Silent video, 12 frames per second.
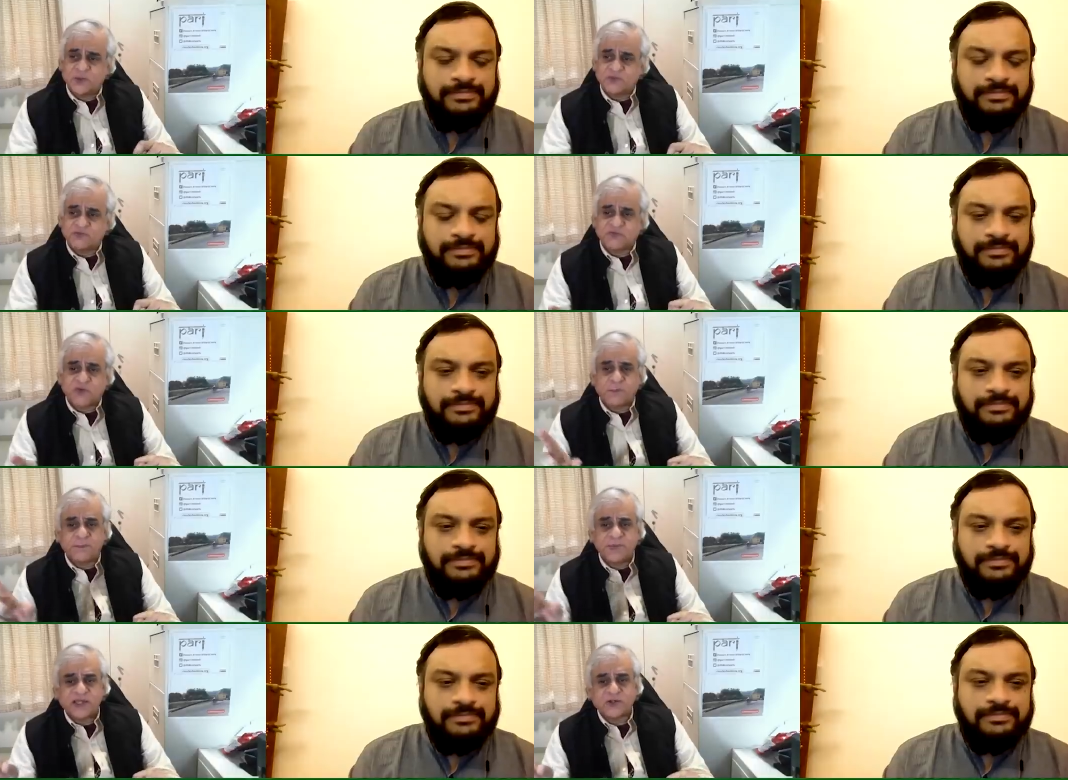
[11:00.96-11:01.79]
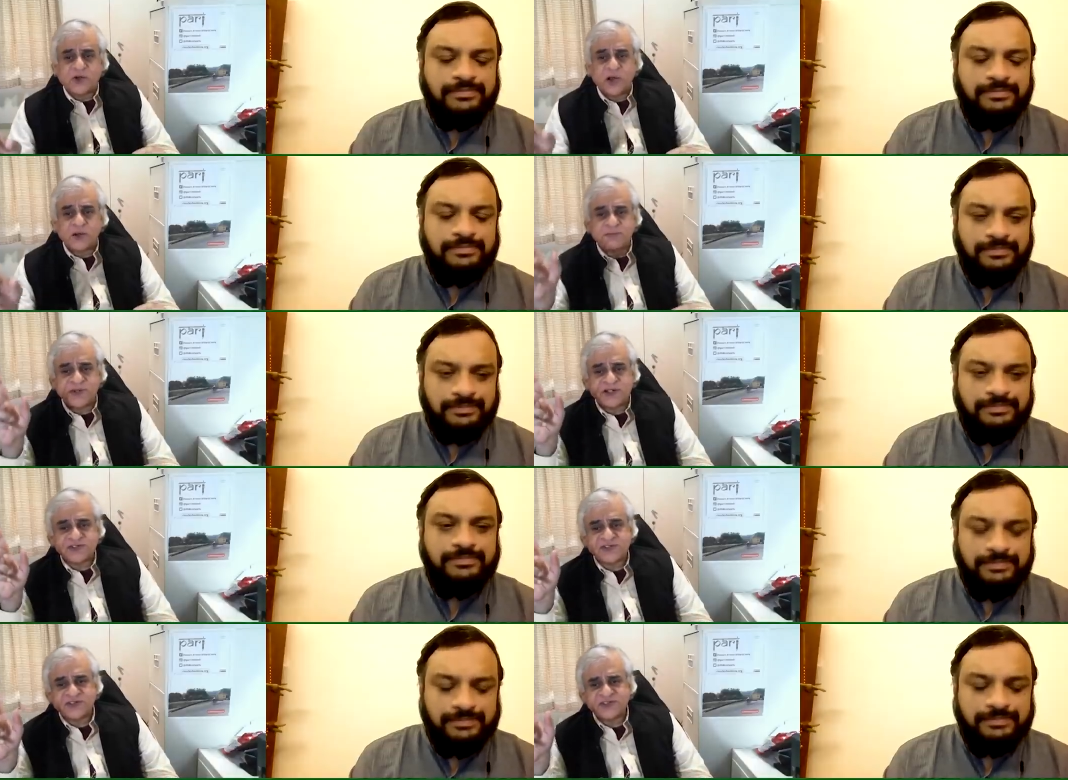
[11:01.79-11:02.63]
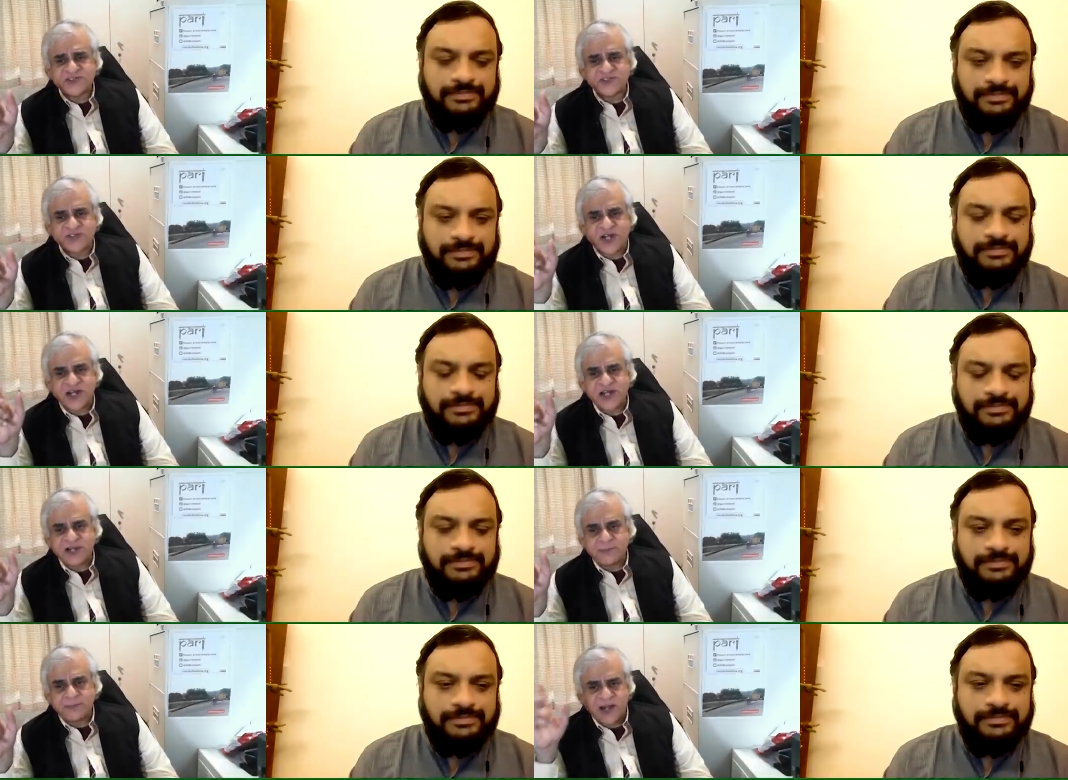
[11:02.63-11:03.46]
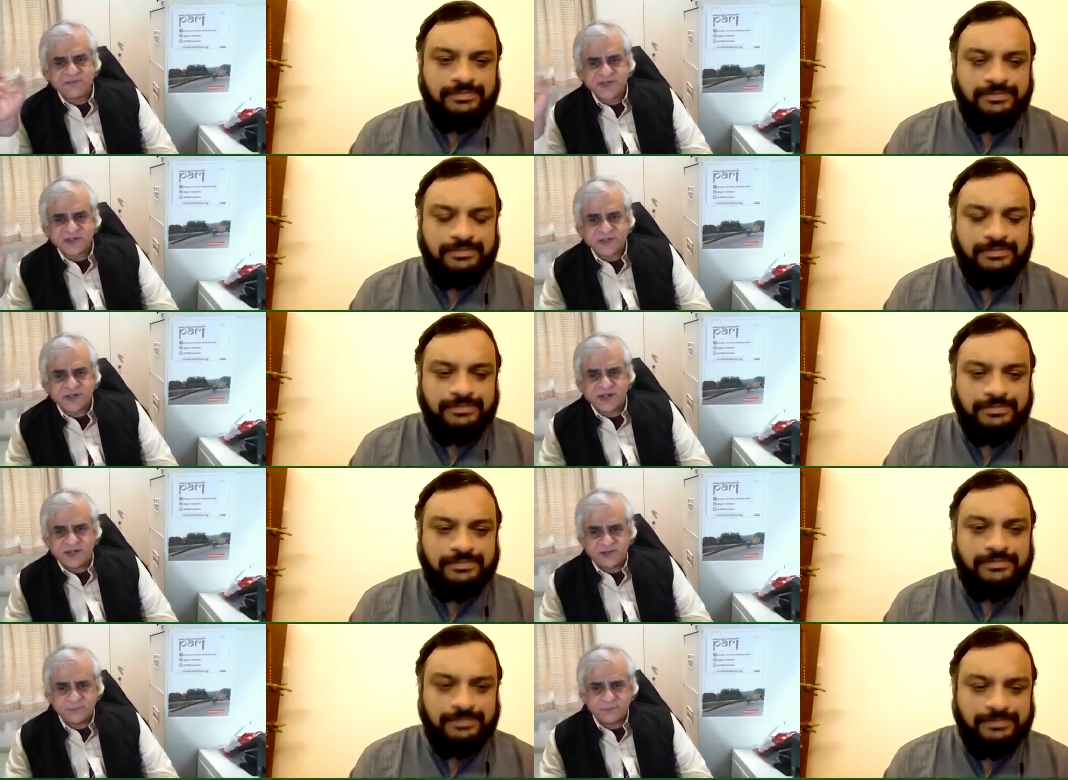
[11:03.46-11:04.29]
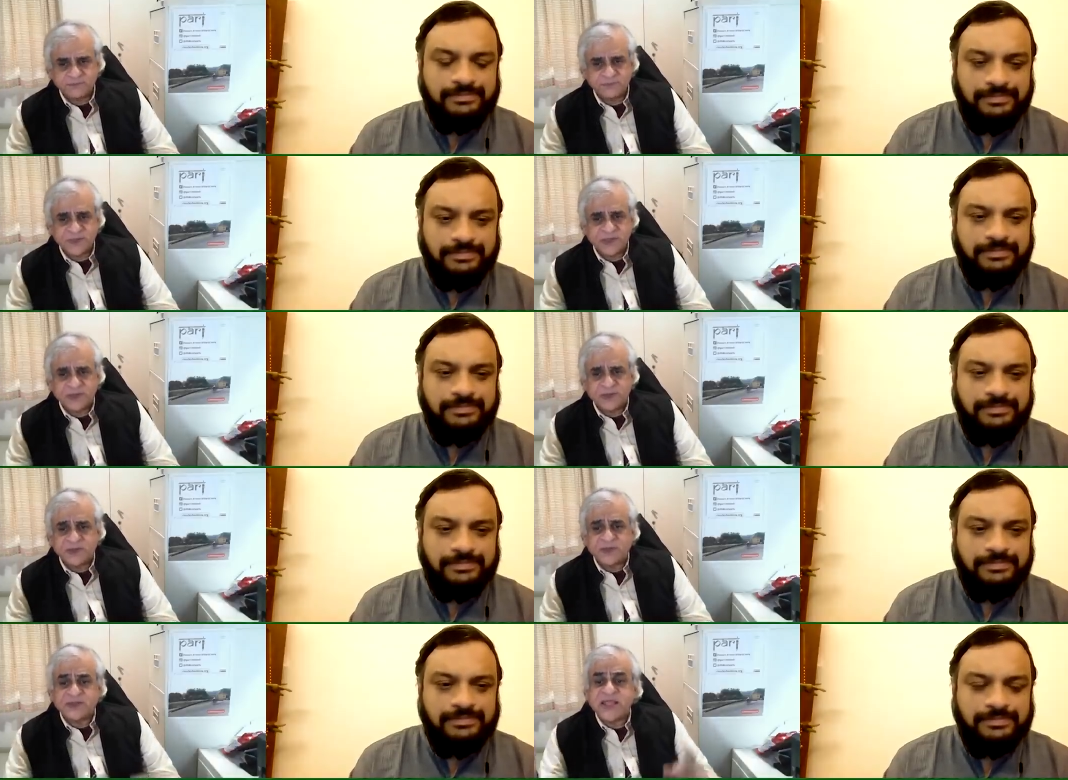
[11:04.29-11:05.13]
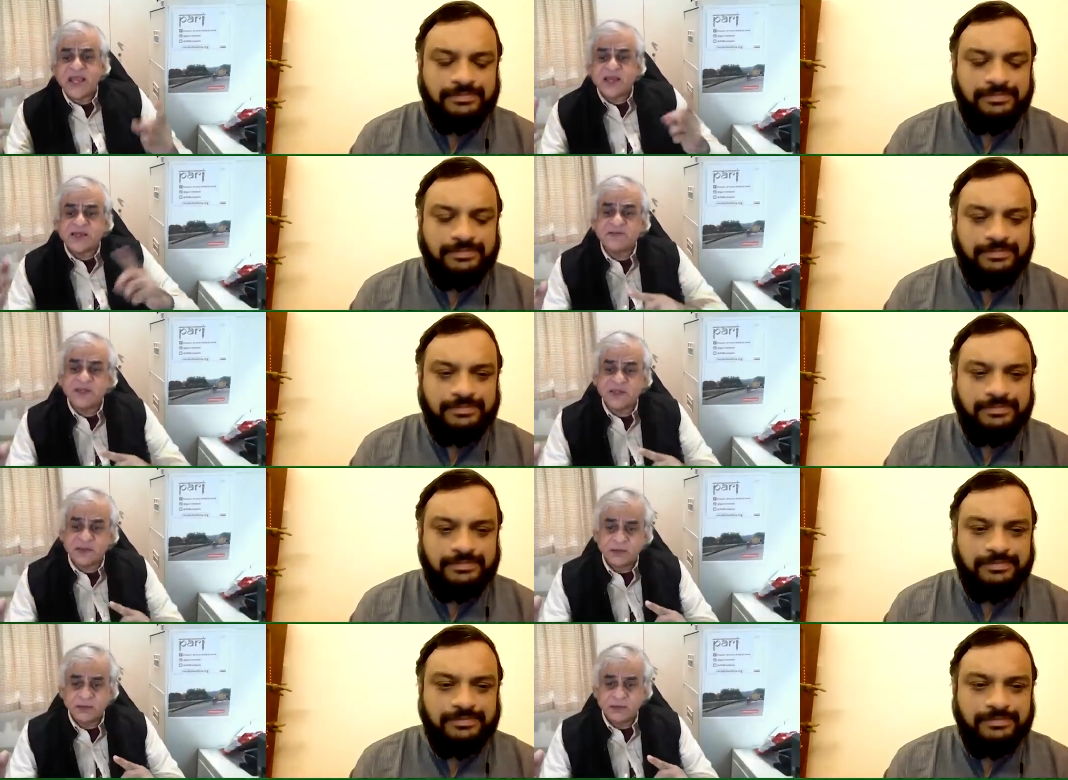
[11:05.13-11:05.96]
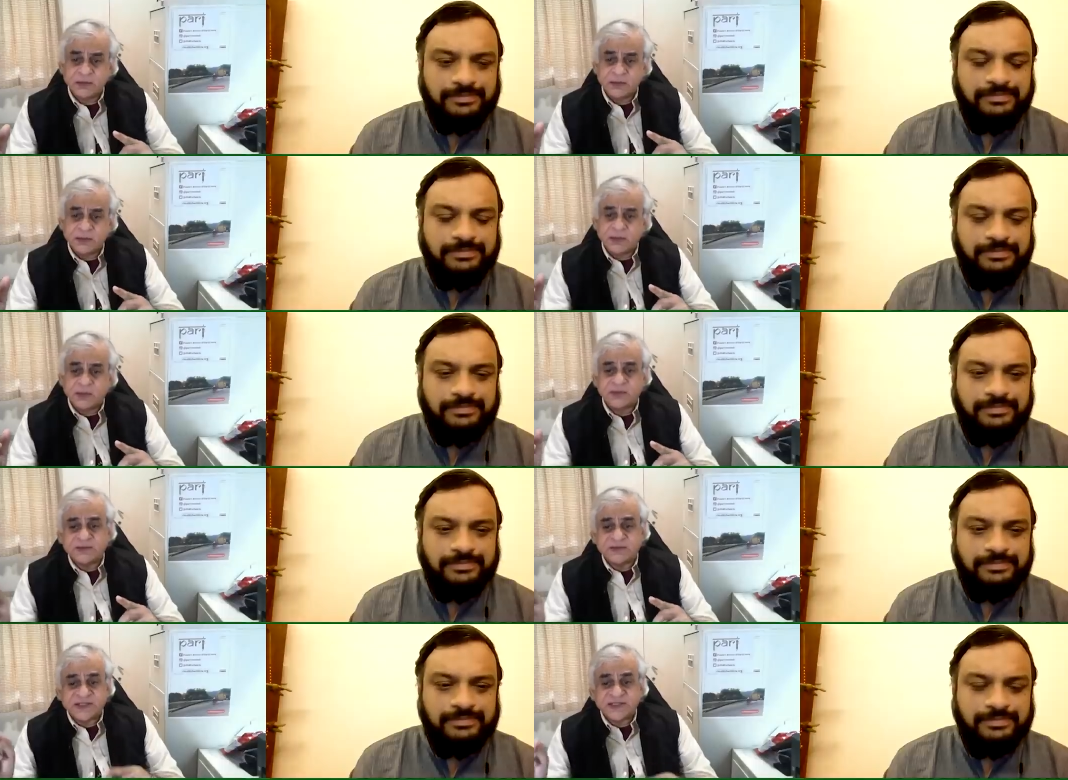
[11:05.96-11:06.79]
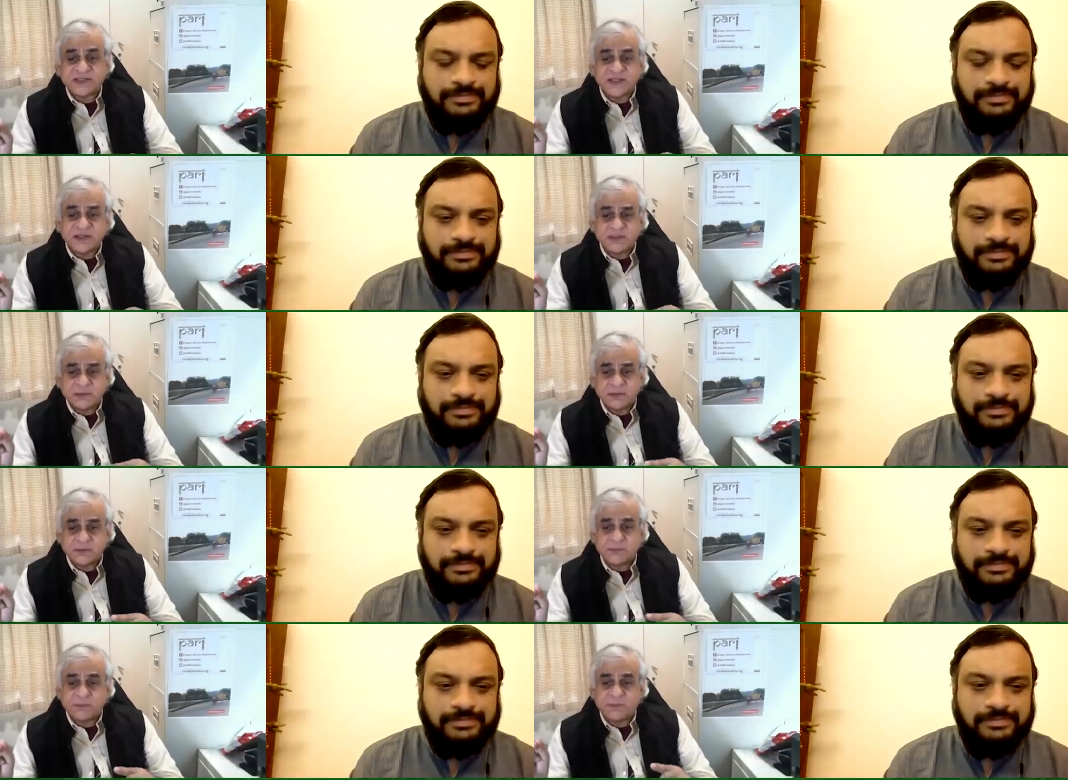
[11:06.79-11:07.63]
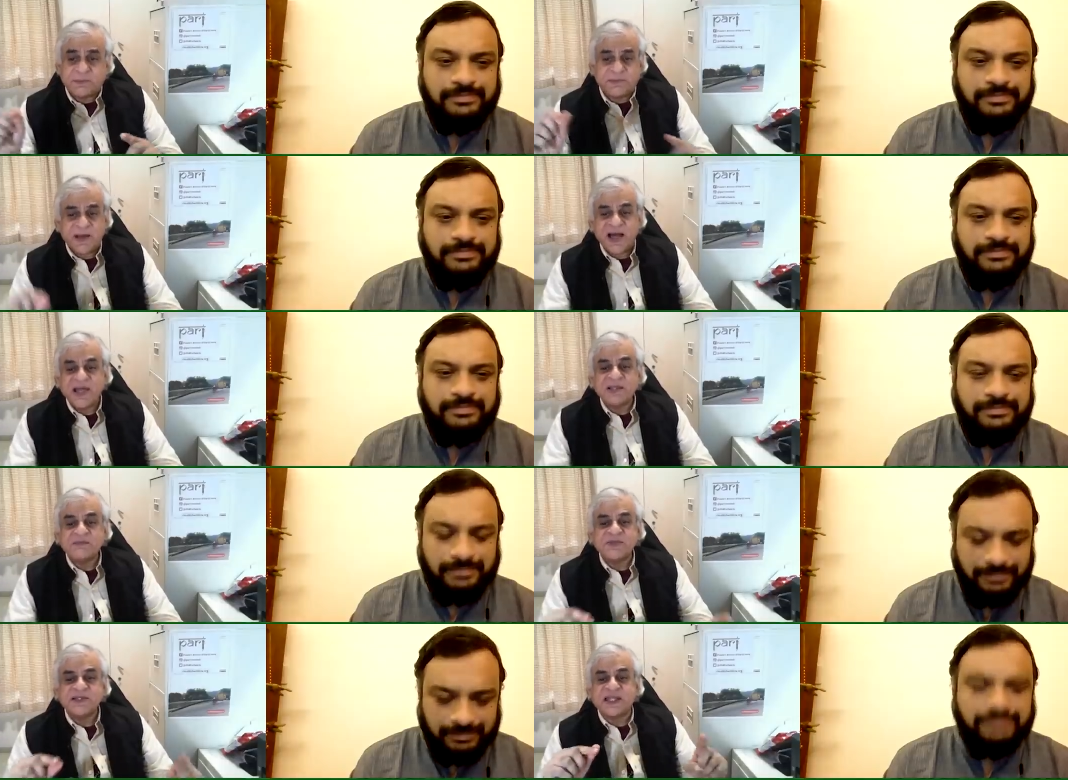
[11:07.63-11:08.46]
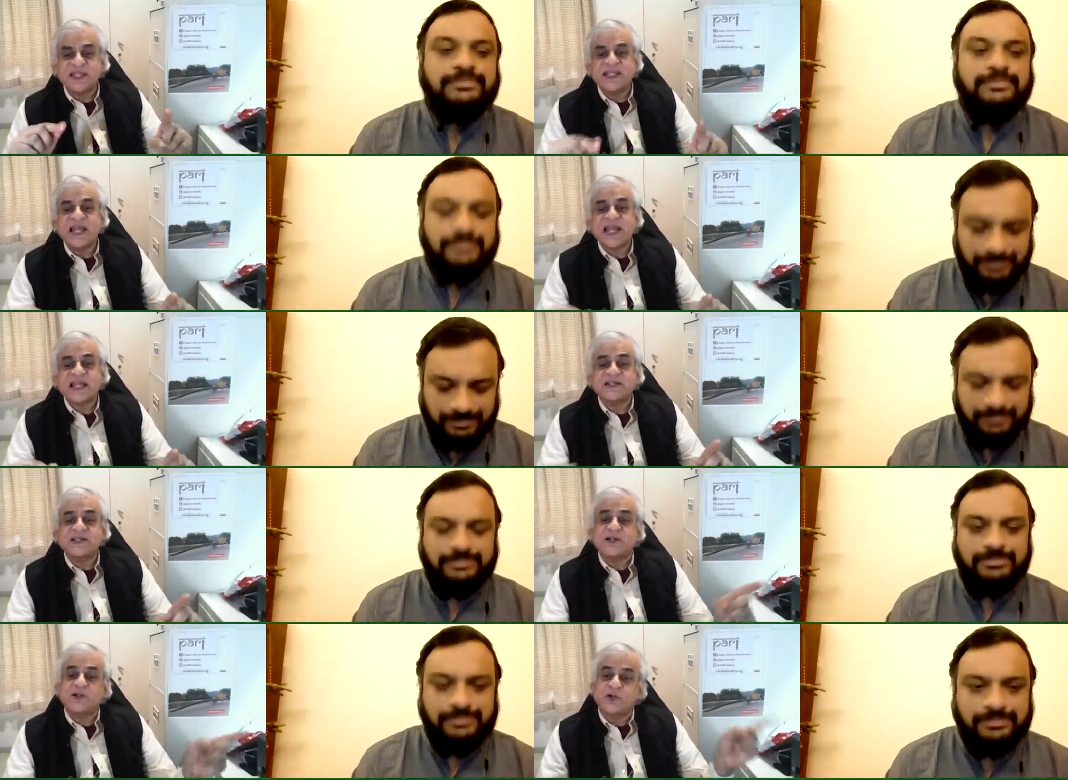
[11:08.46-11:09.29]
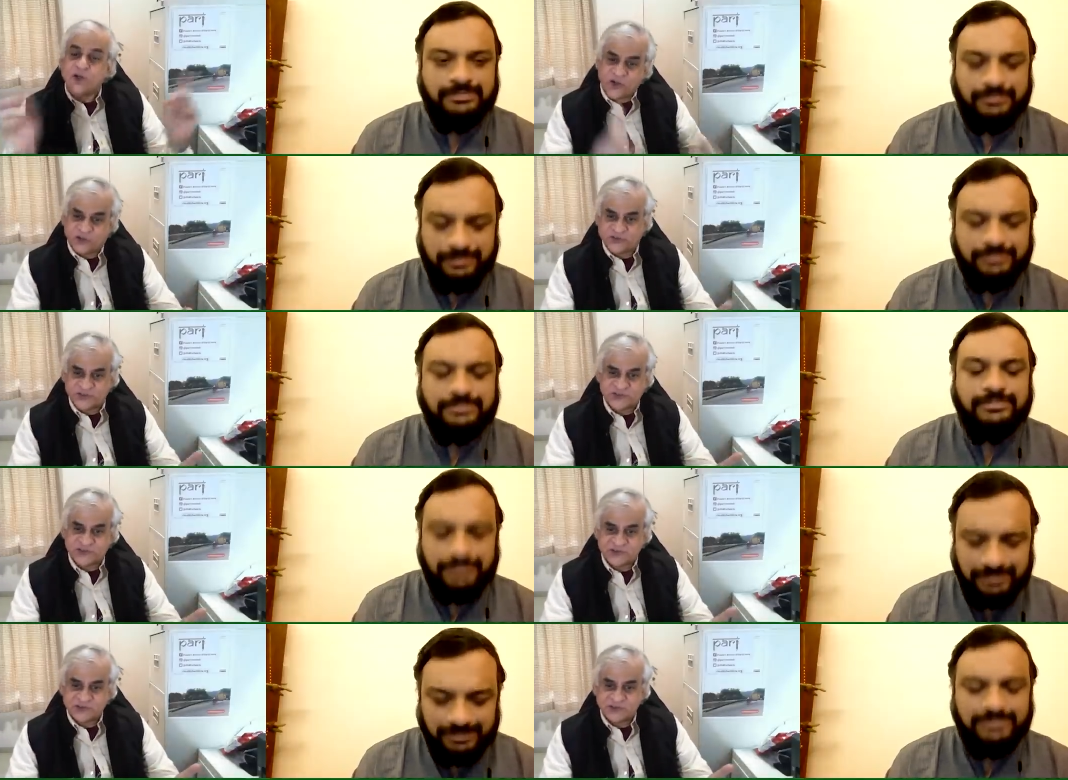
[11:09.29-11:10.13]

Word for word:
Speaker 1: for big corporations, trade, private trade, they are giving written parliament enacted laws.